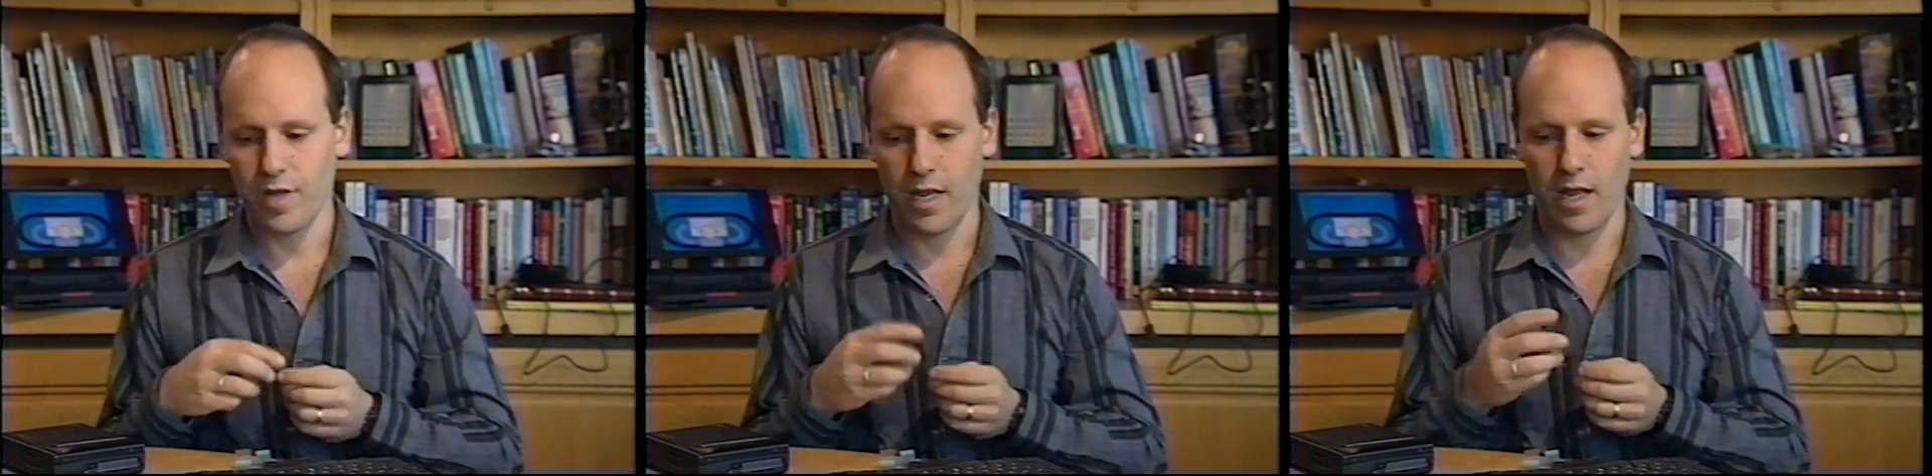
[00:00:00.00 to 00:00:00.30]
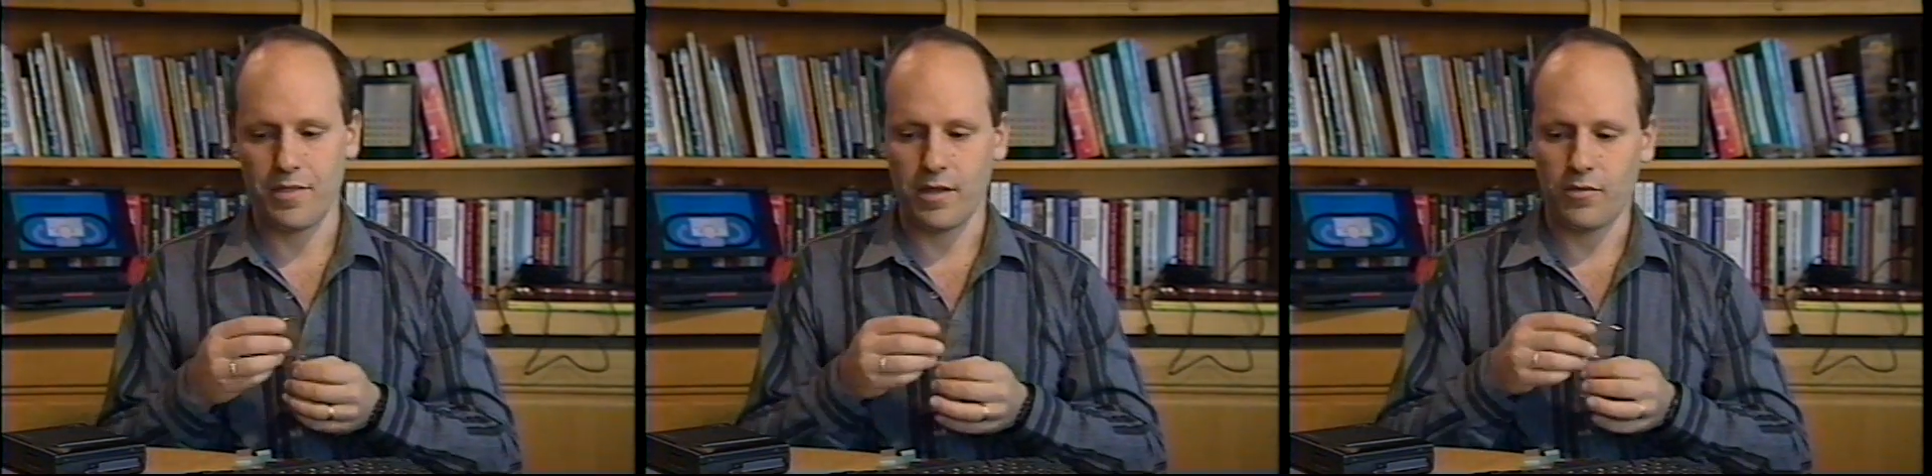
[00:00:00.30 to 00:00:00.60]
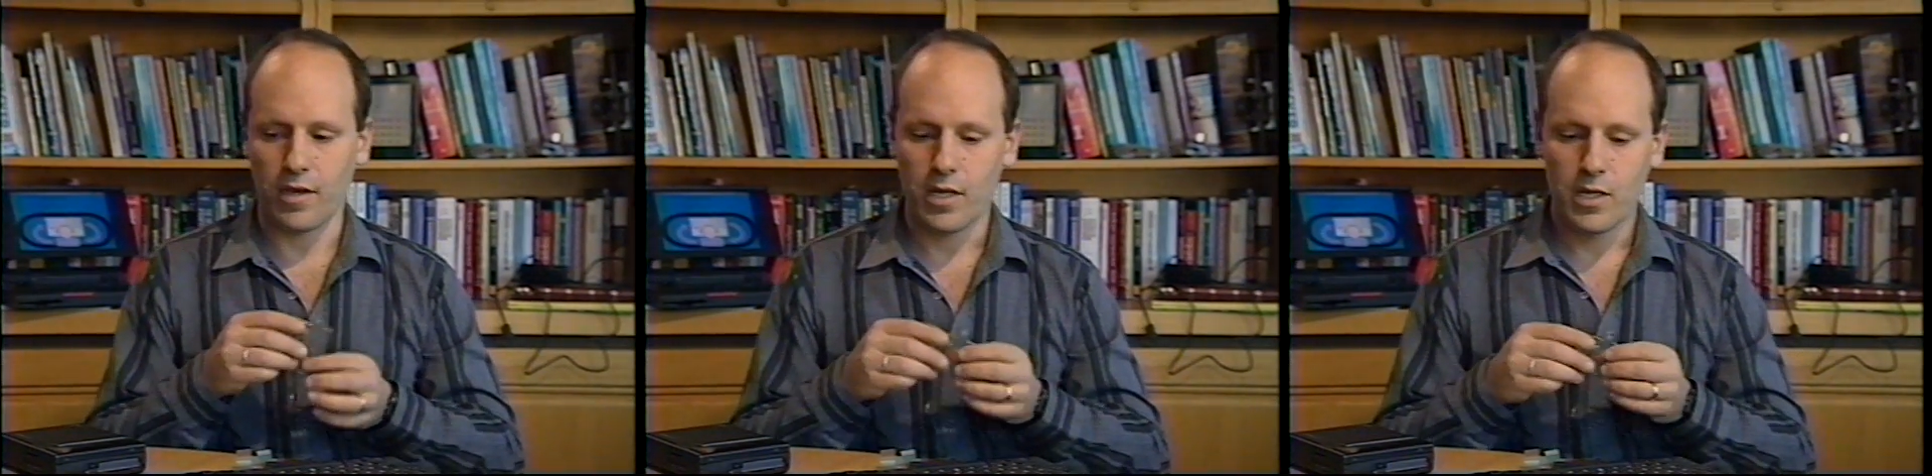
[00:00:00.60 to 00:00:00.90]
And I think
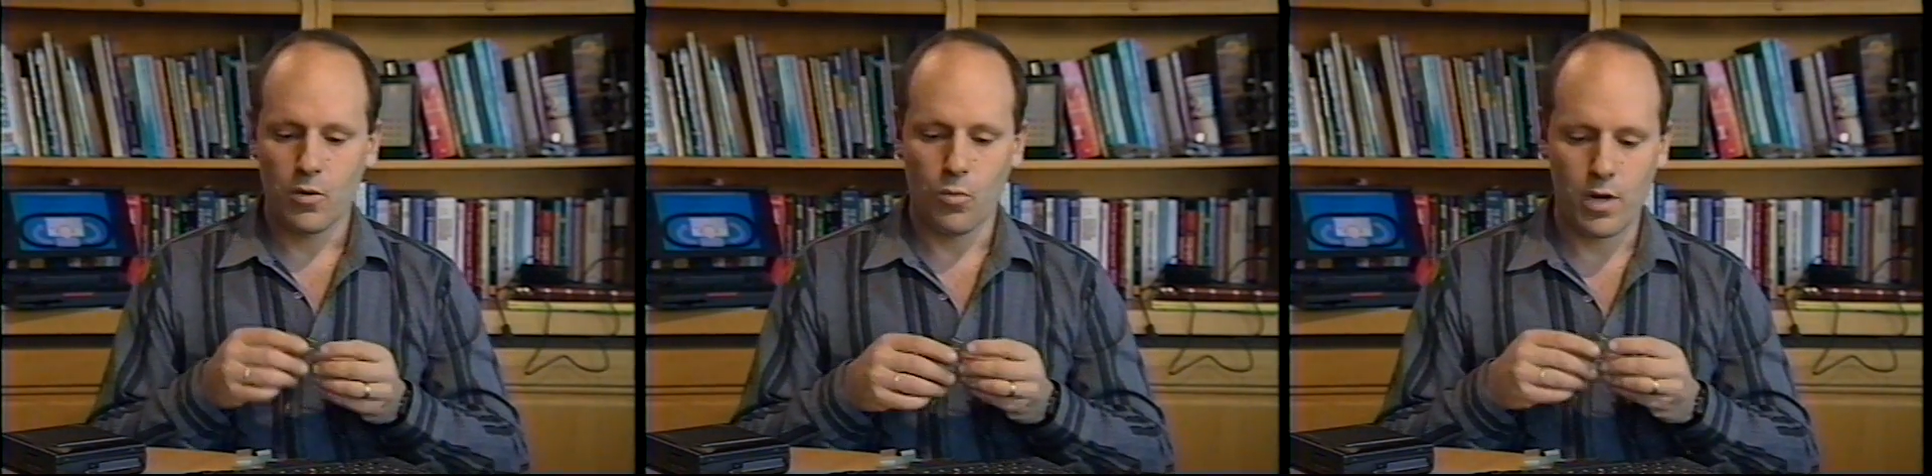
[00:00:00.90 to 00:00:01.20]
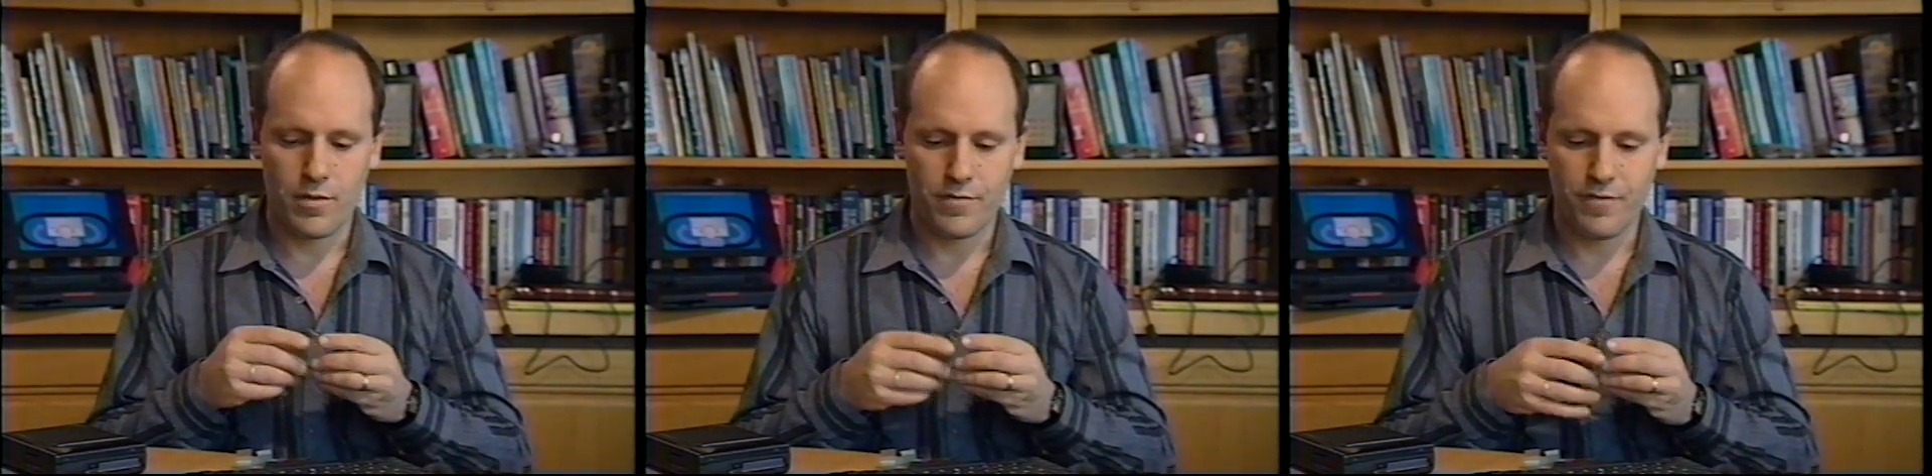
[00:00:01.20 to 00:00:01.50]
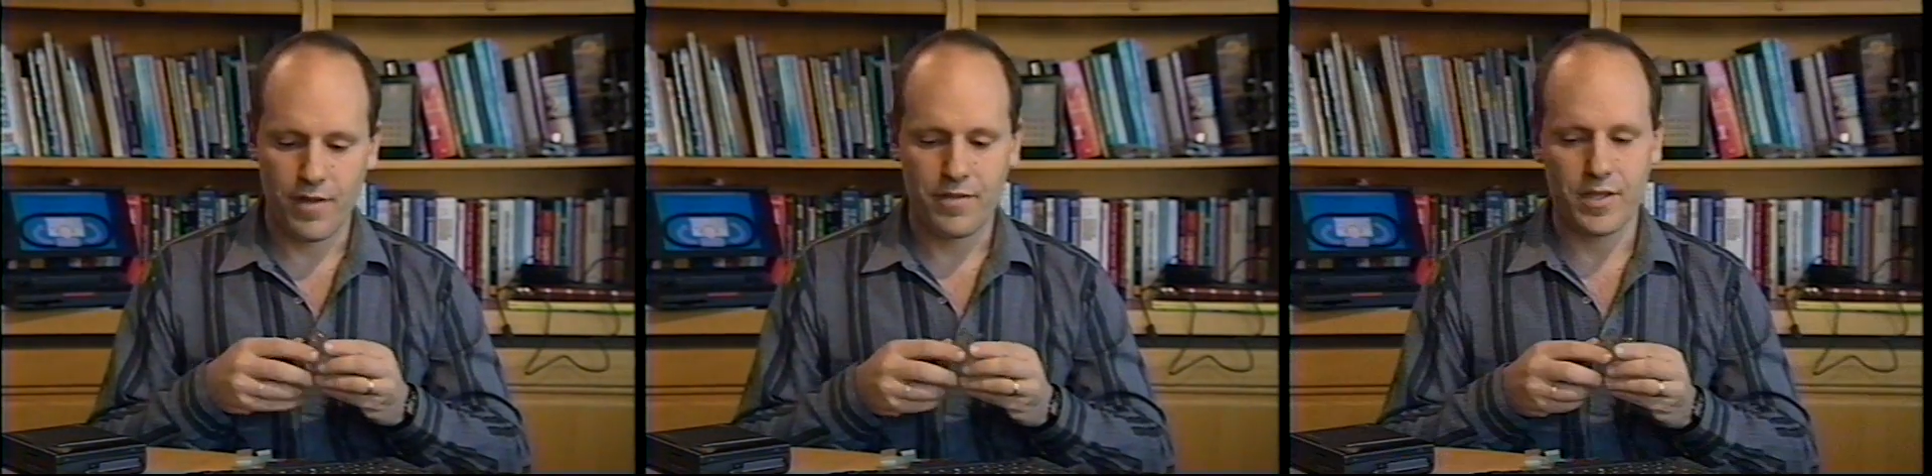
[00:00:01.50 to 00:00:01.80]
that one of the
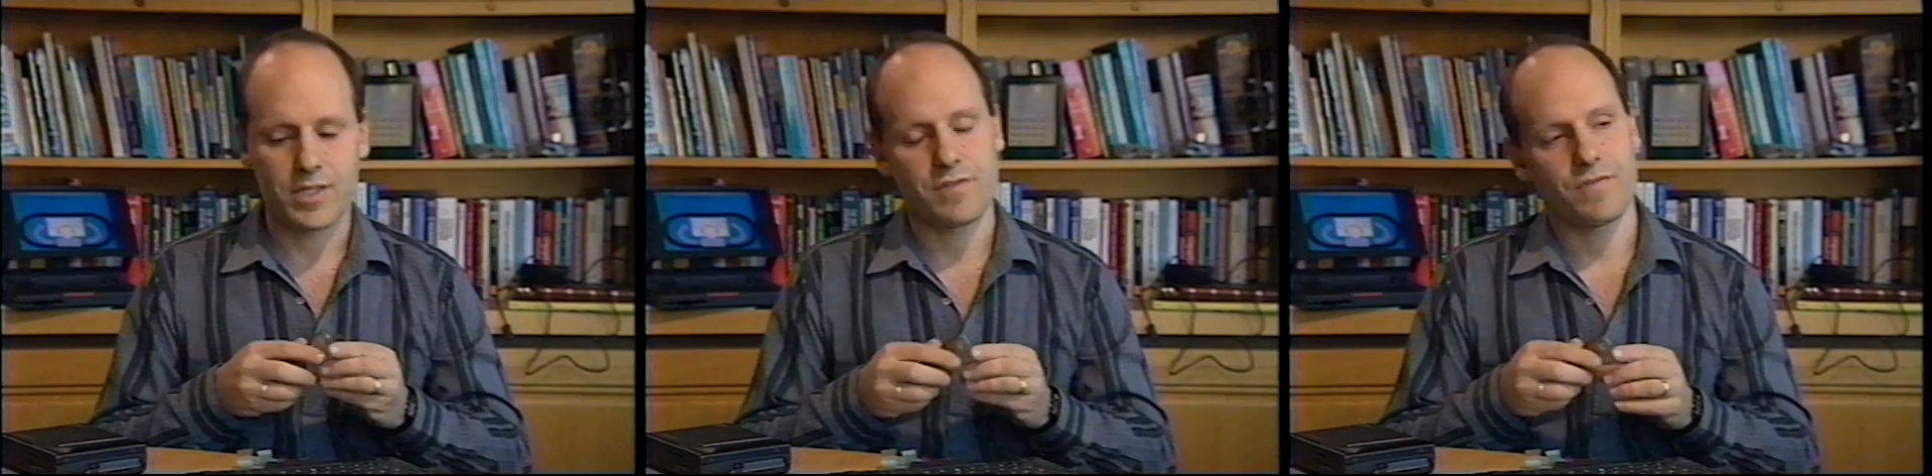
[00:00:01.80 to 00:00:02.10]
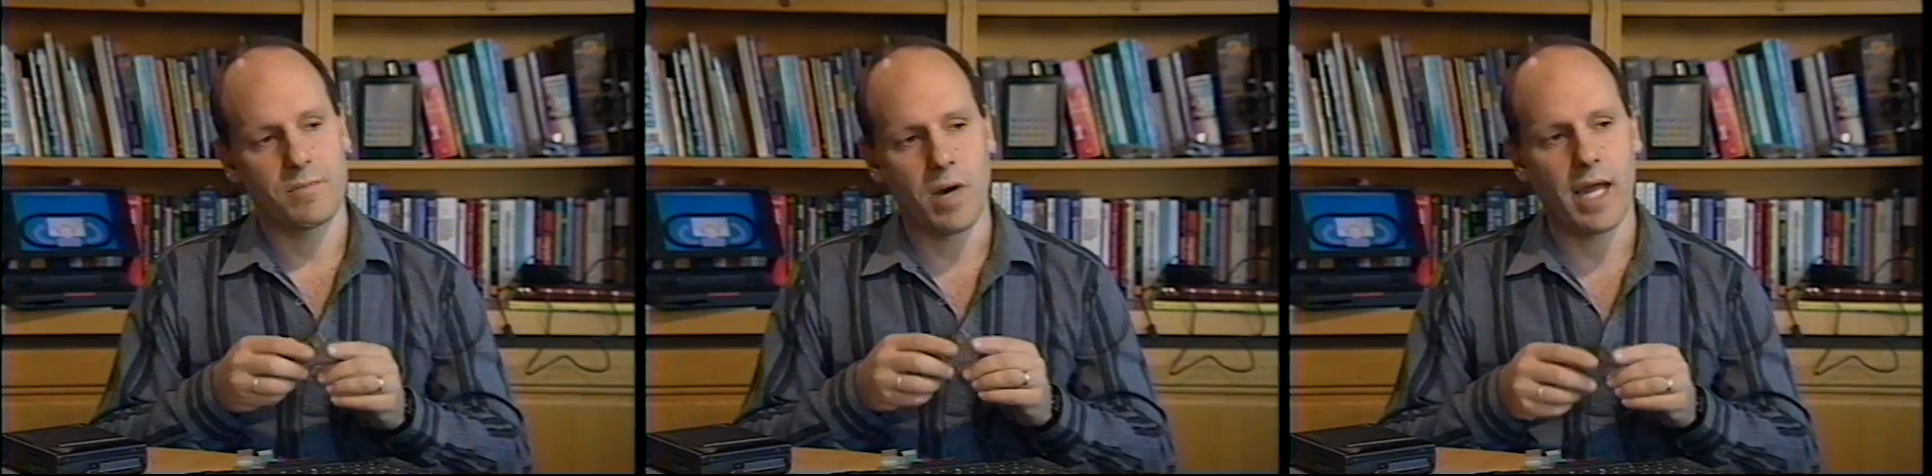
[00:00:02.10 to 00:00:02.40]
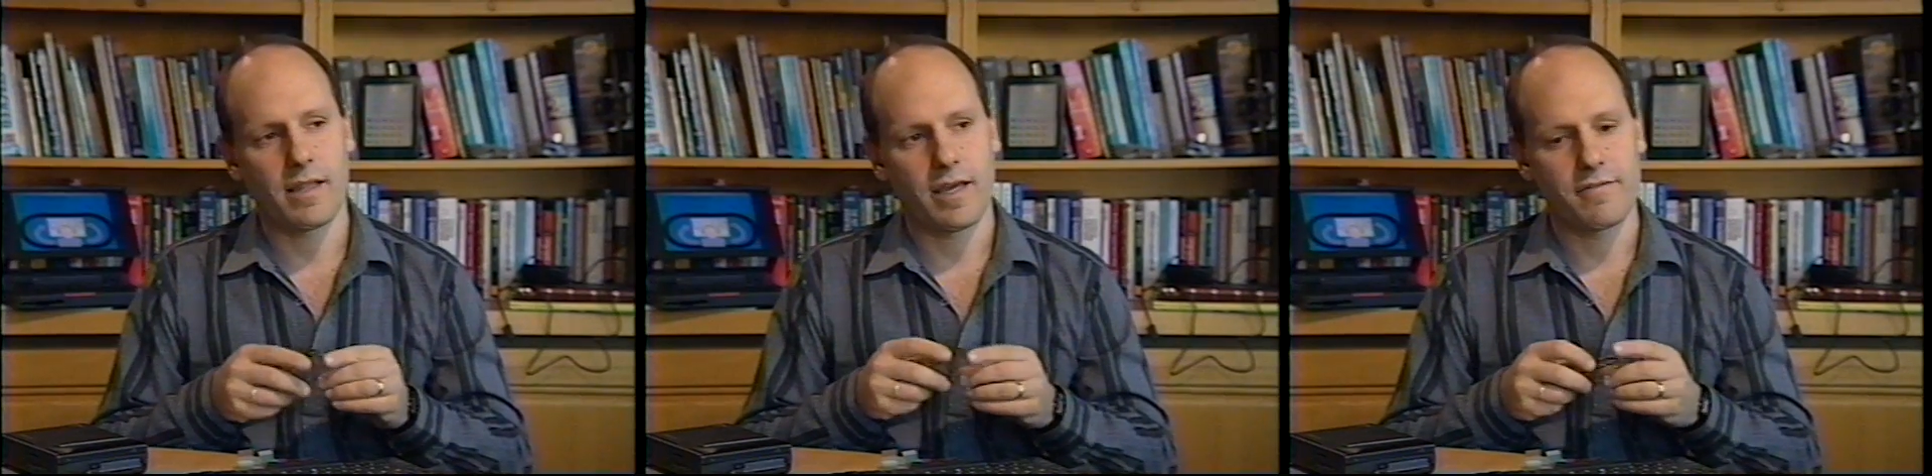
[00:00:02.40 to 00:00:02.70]
fun things in my
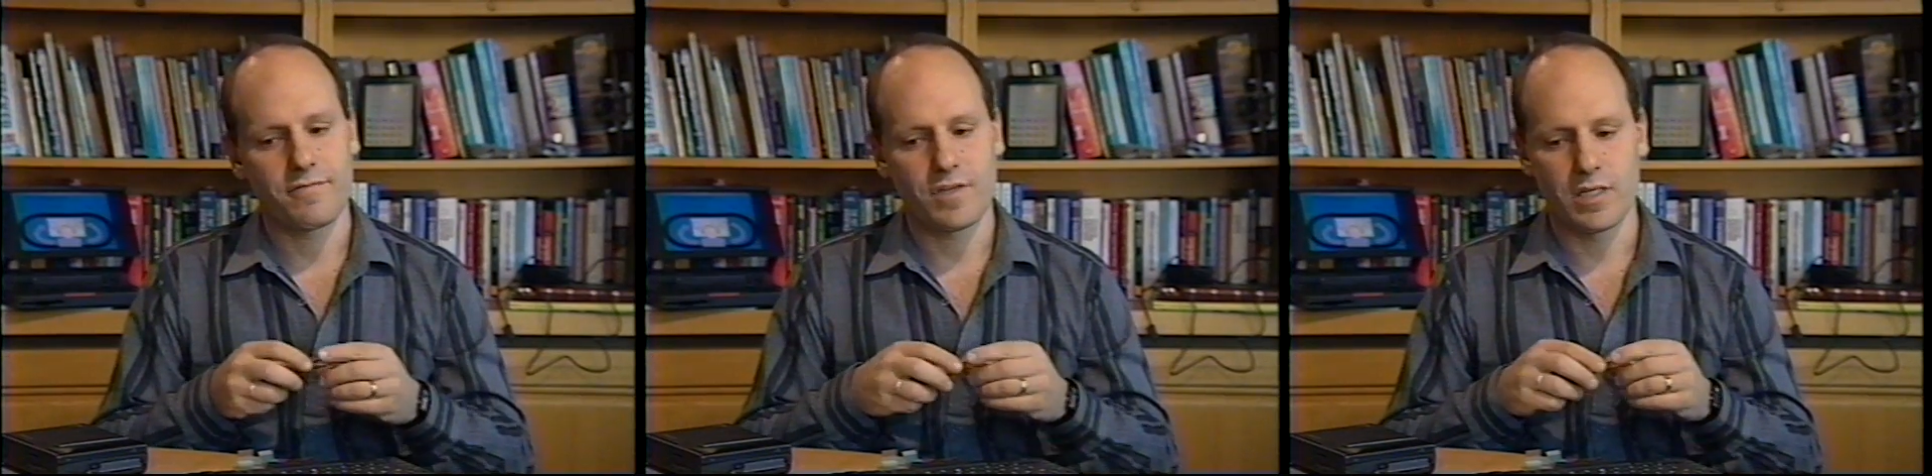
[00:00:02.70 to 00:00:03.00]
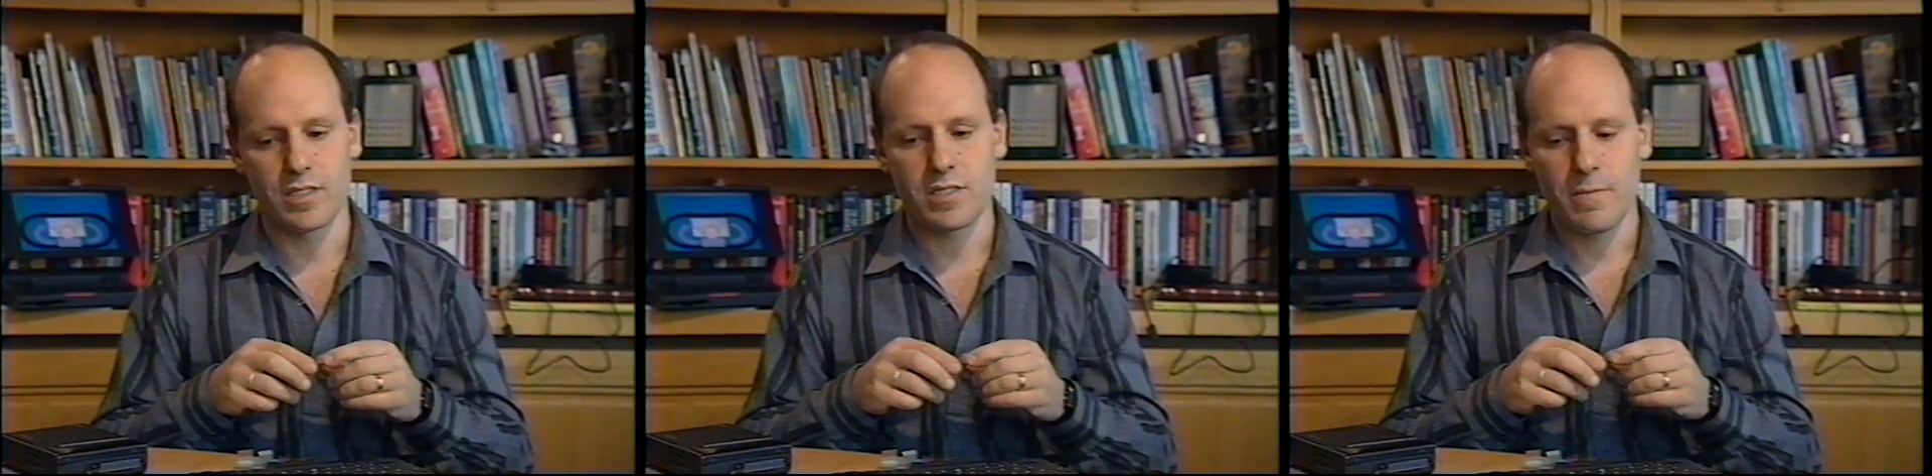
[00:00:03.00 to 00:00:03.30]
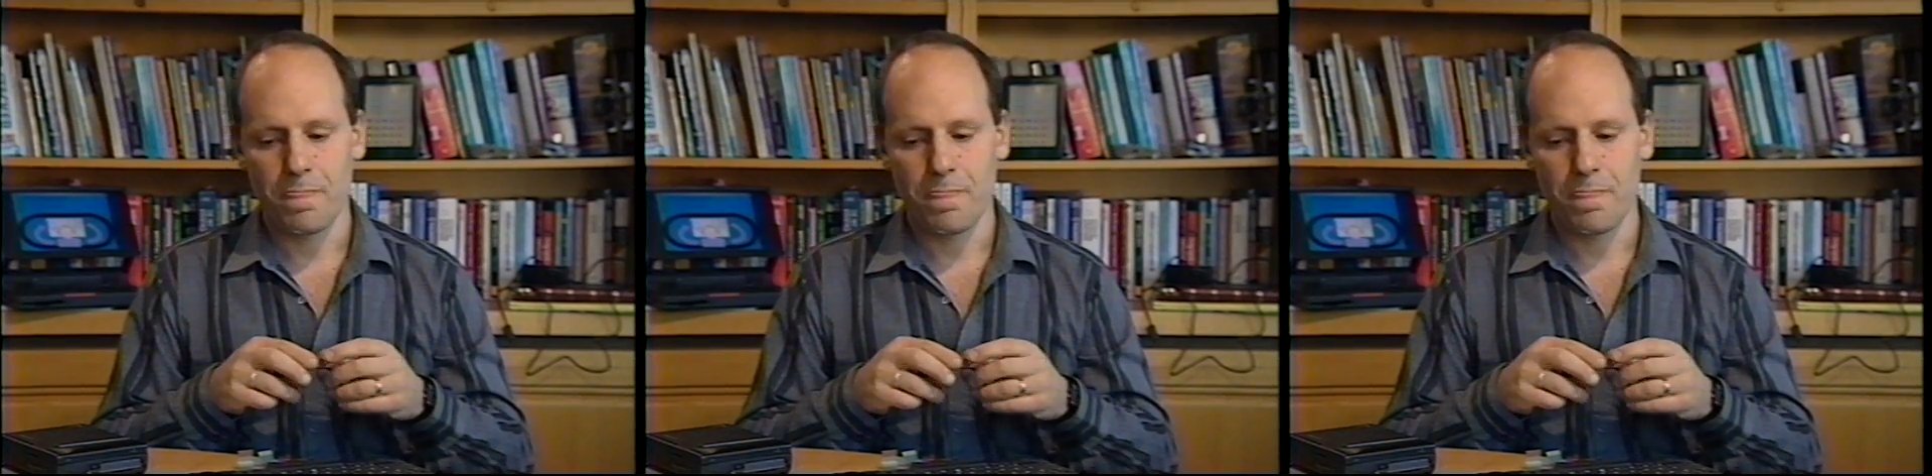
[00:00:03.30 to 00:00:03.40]
life is